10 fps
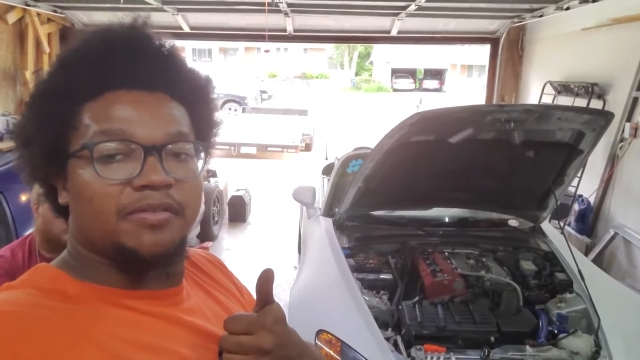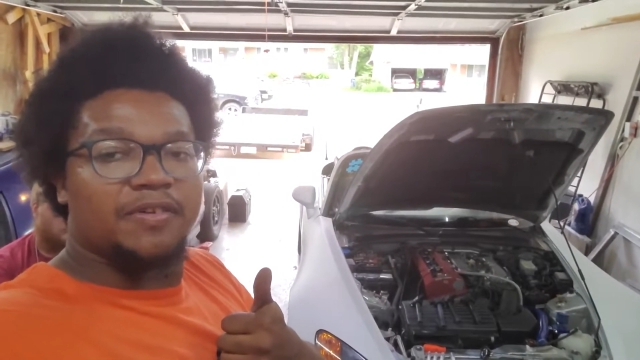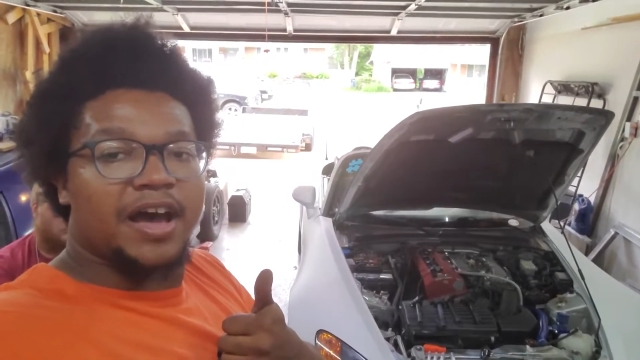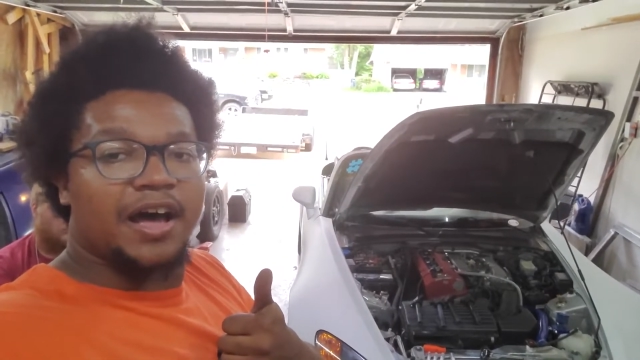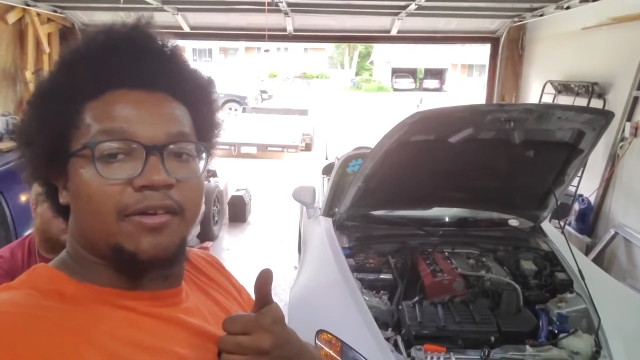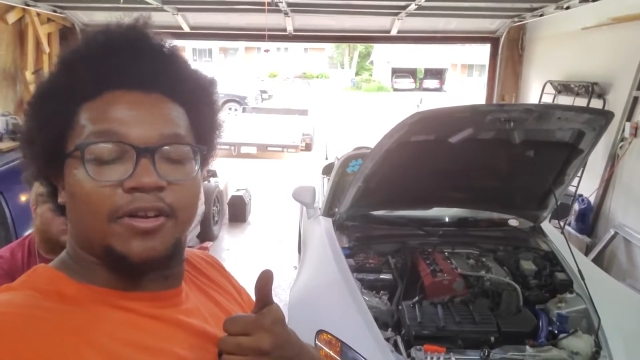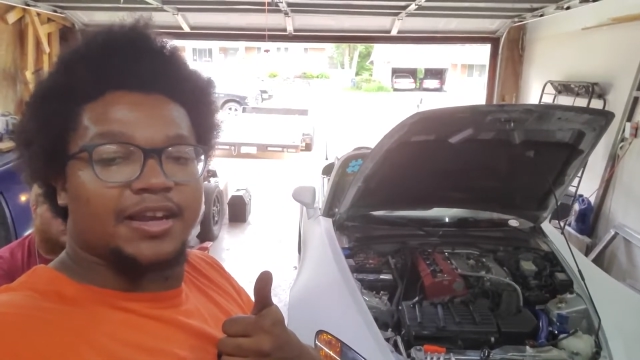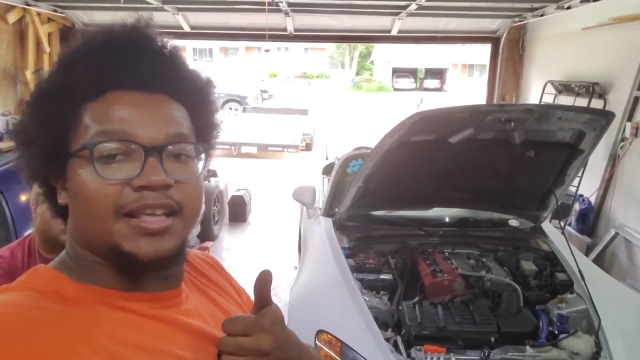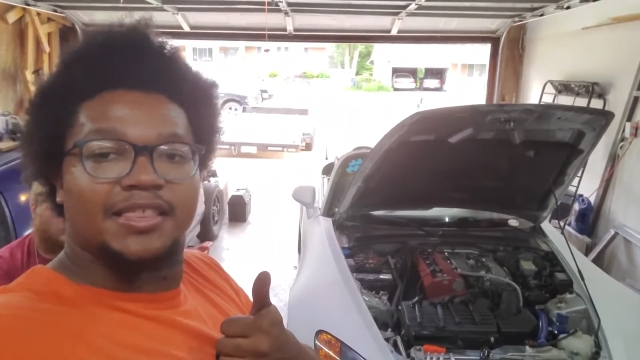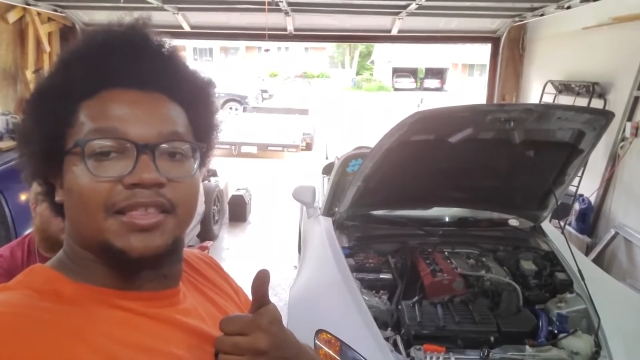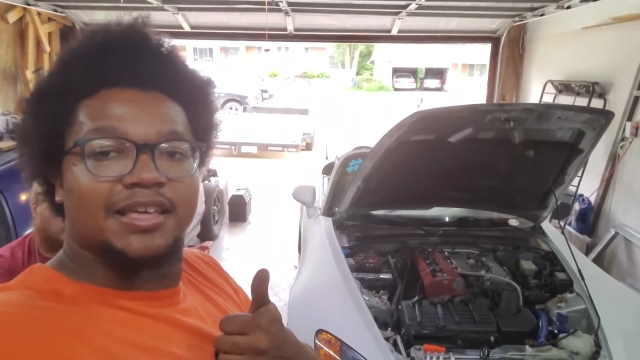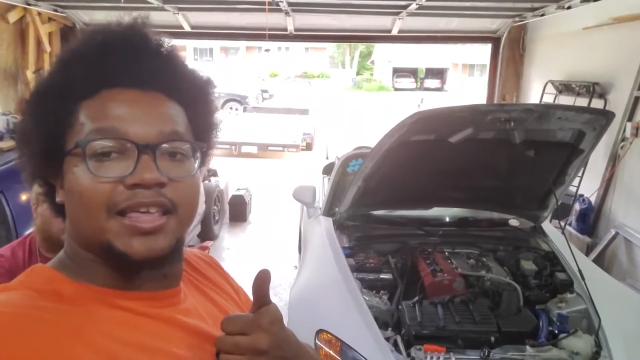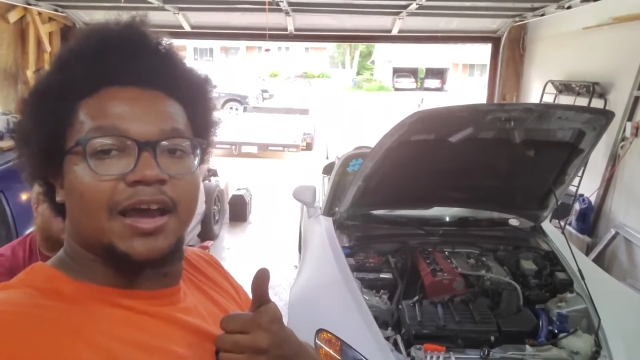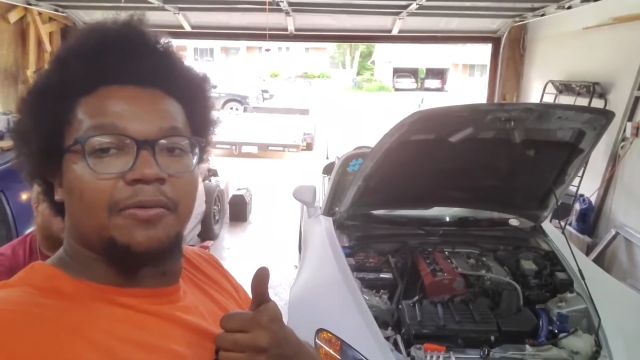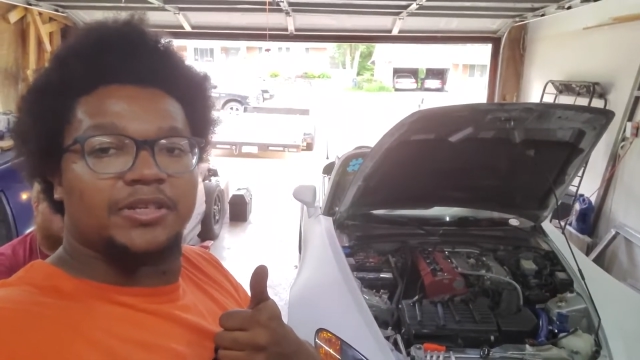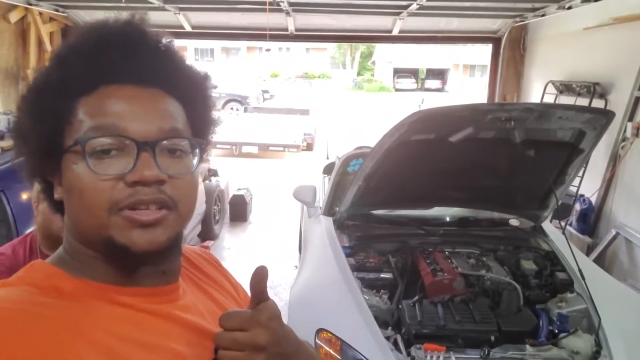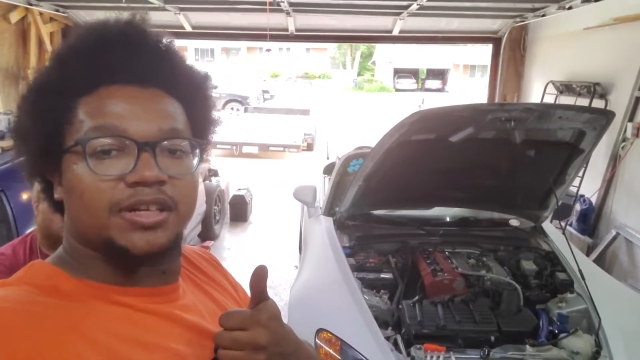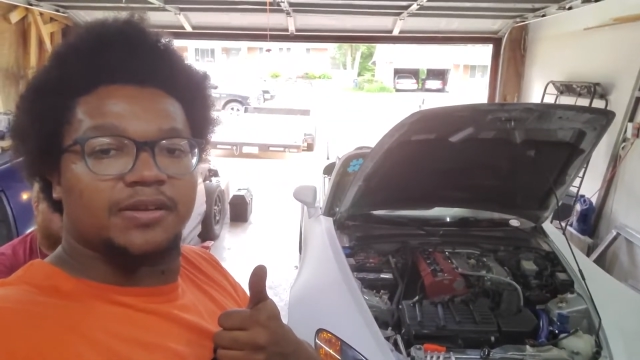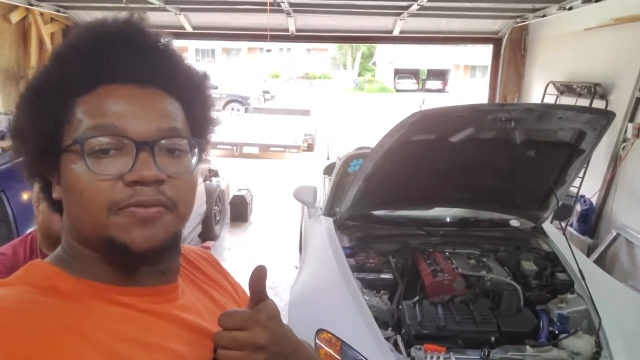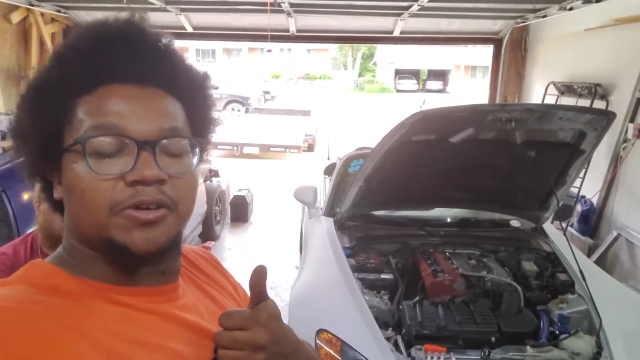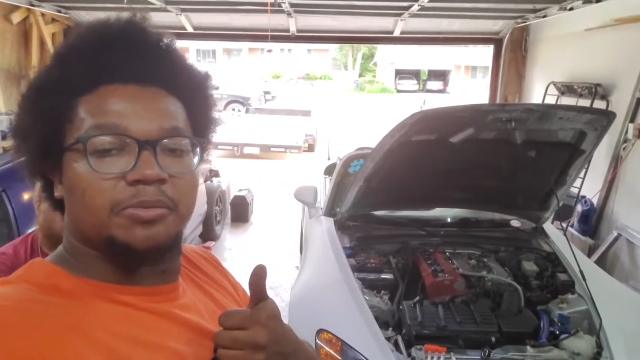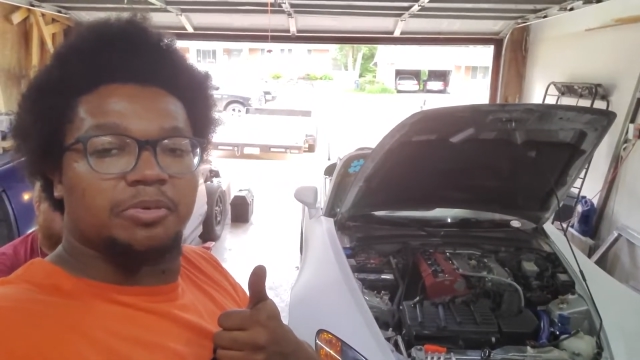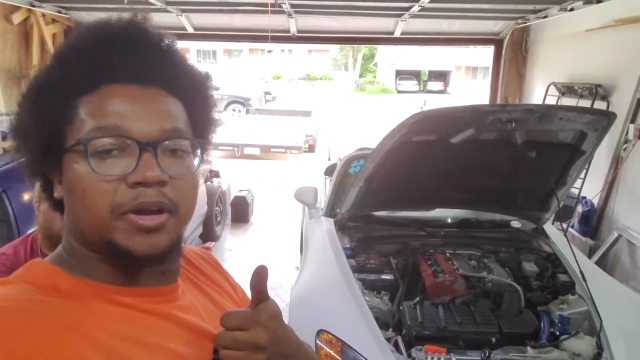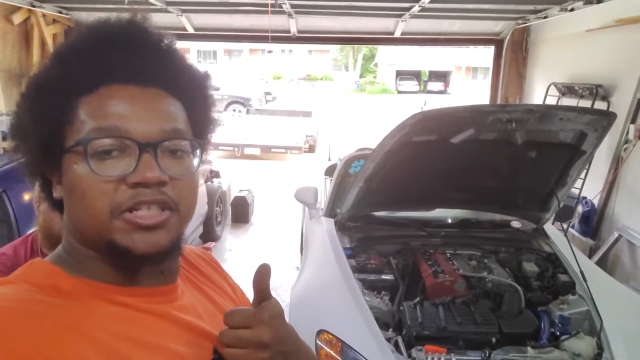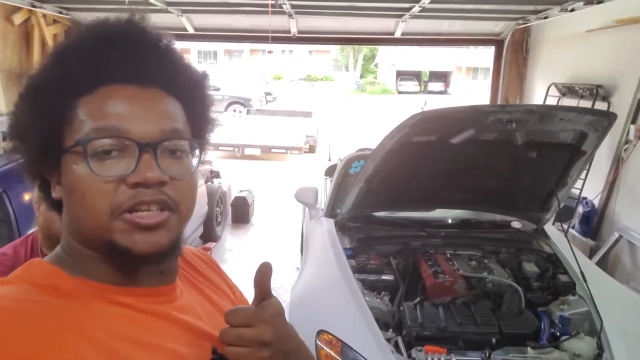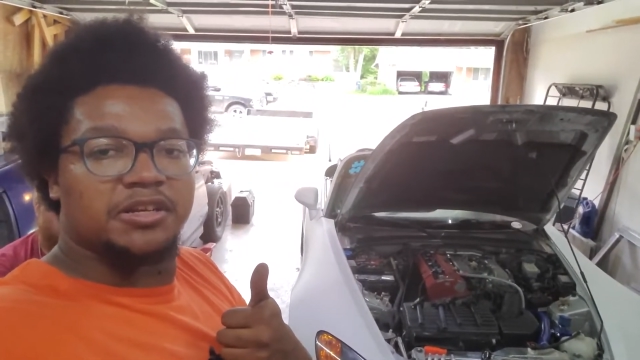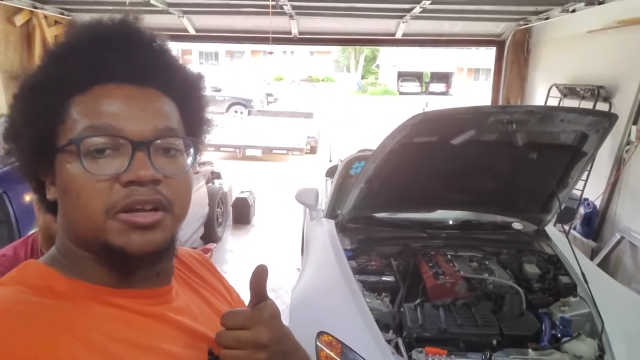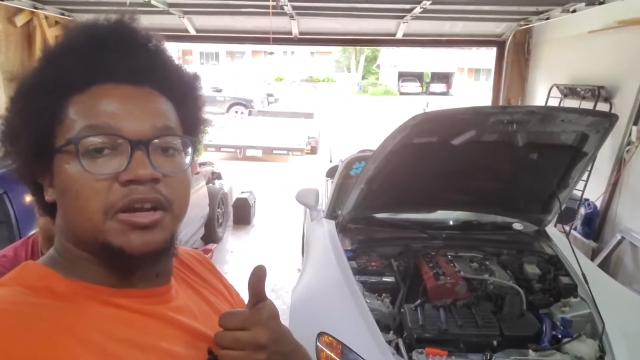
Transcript: valve or anything like that. We're still getting full compression.